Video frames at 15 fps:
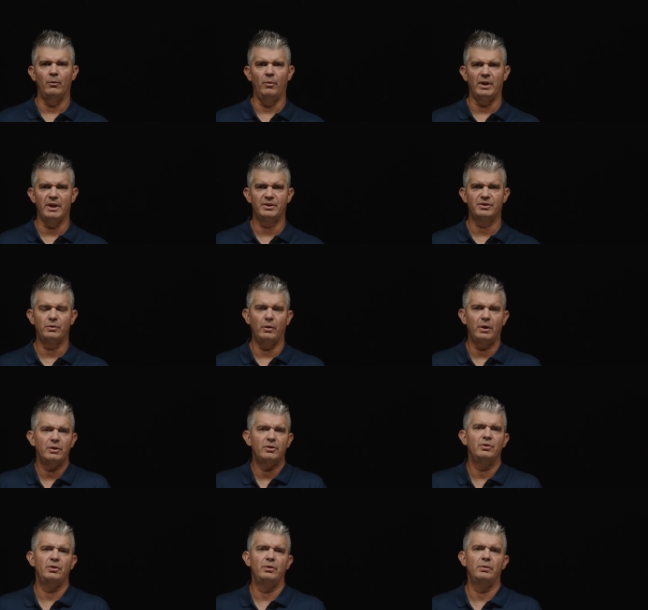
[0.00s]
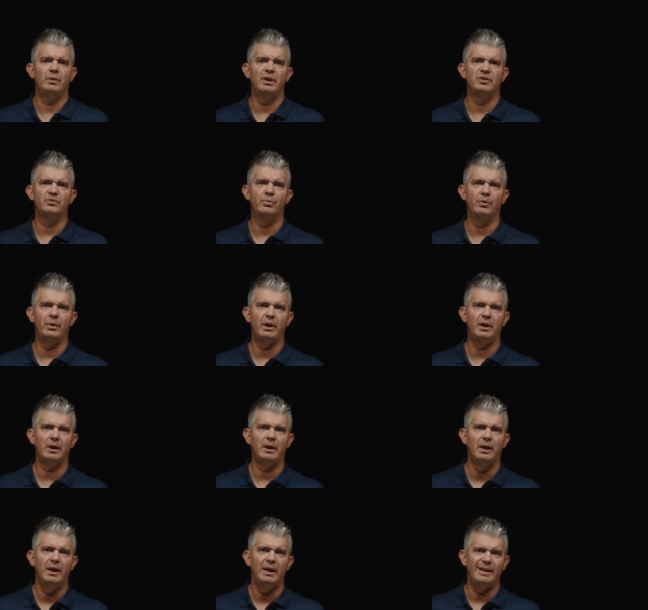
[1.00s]
what it's going to do is
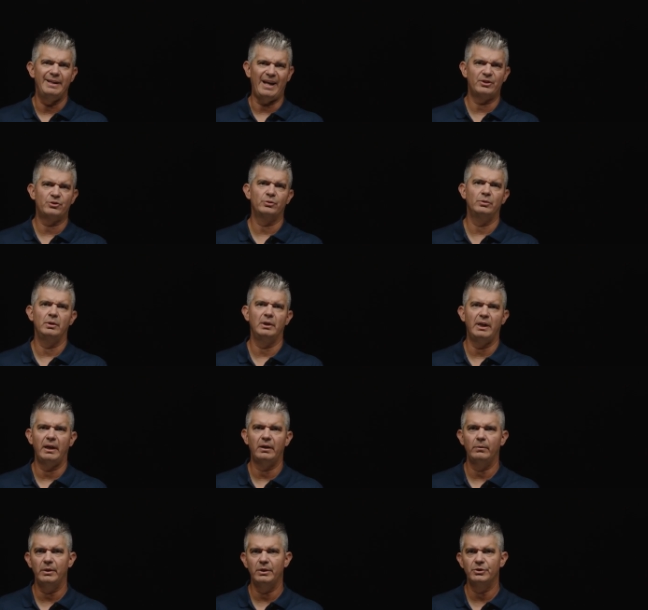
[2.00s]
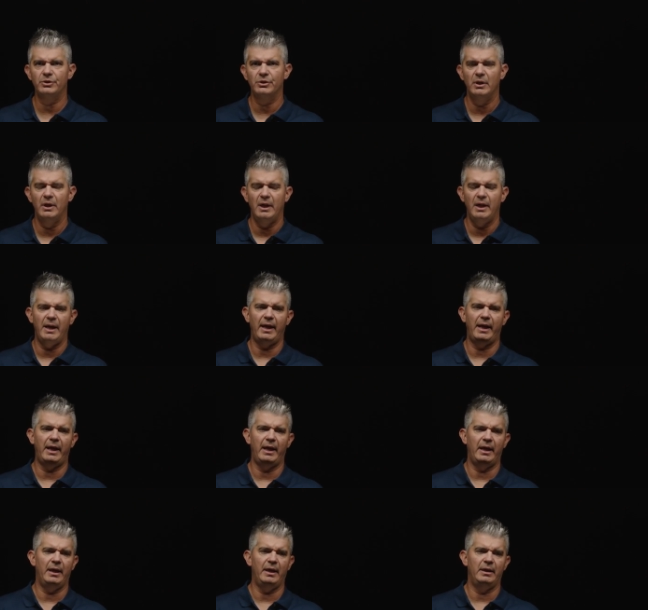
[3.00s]
bring natural language
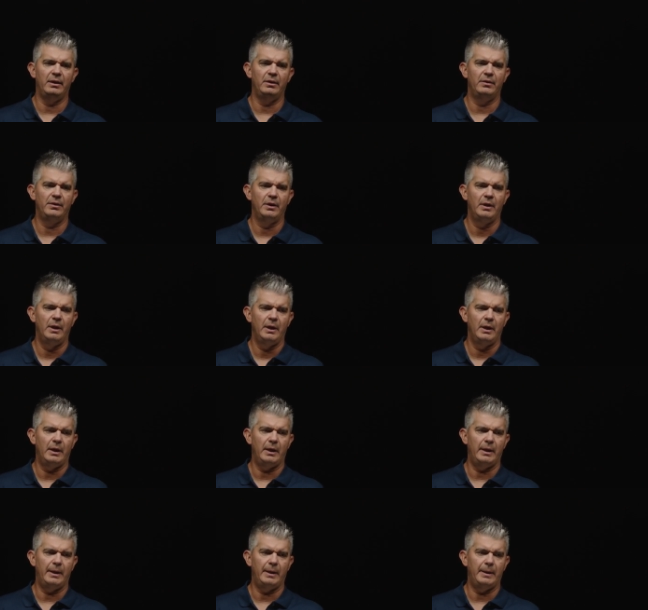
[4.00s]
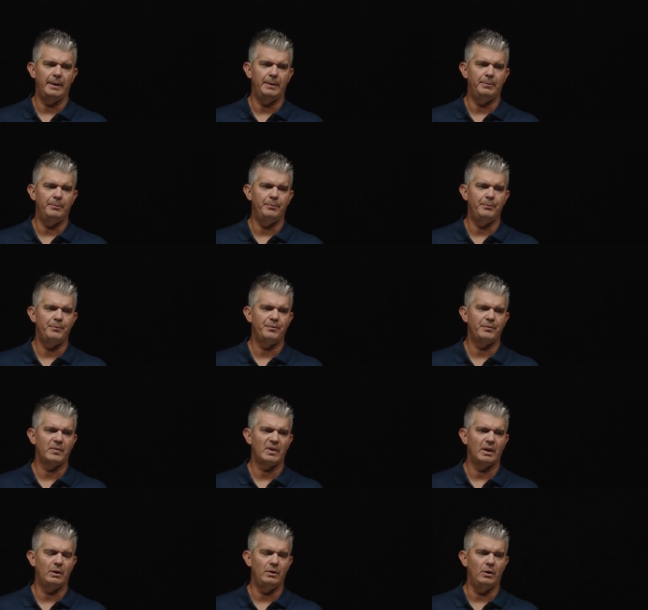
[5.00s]
and
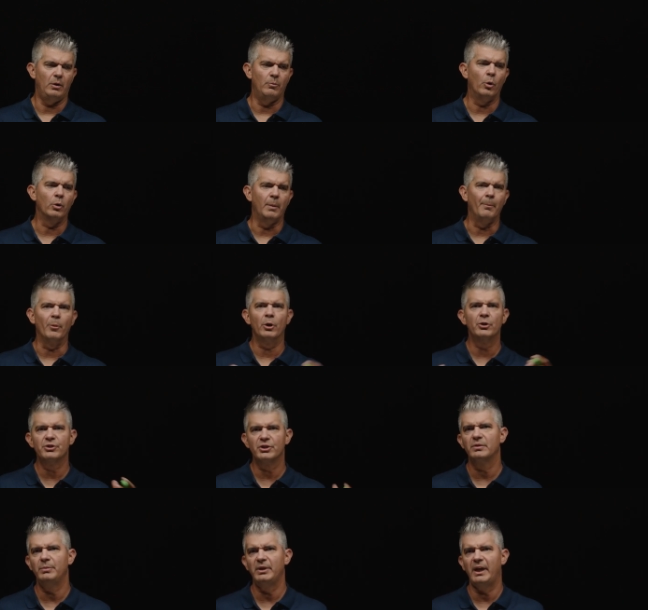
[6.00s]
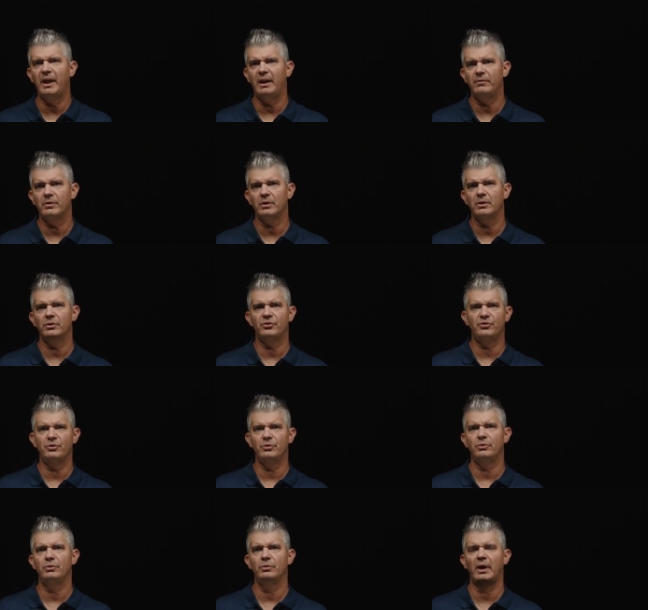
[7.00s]
more emergent behavior
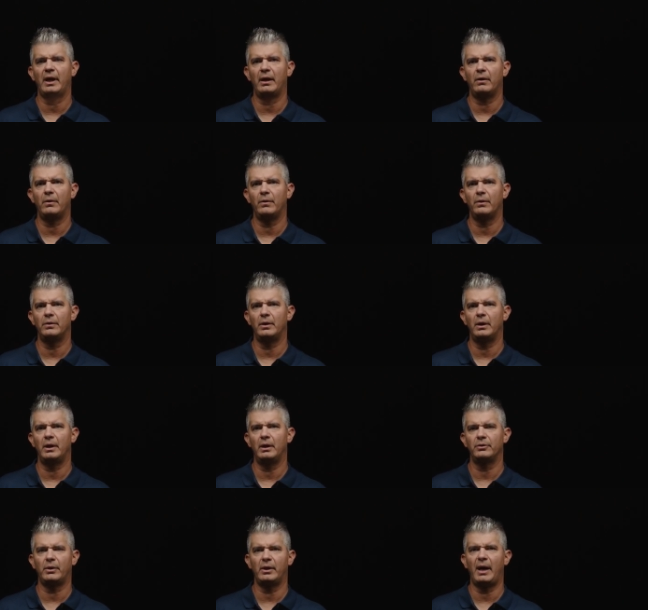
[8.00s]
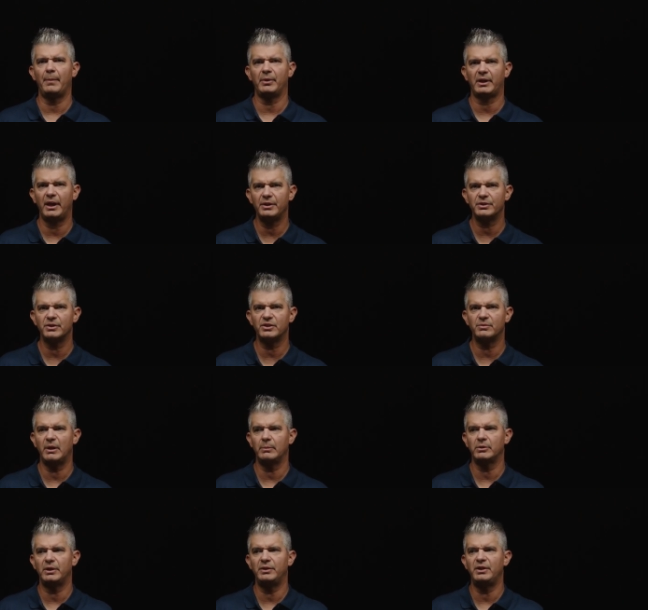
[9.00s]
to our applications to be
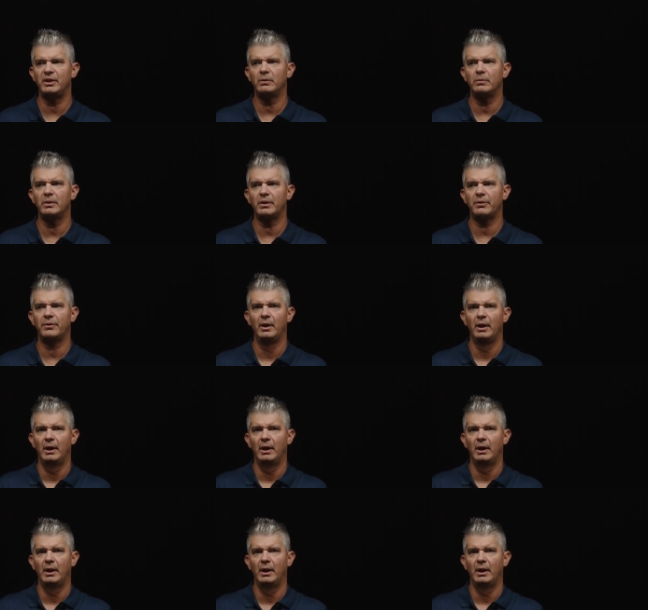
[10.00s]
able to deal with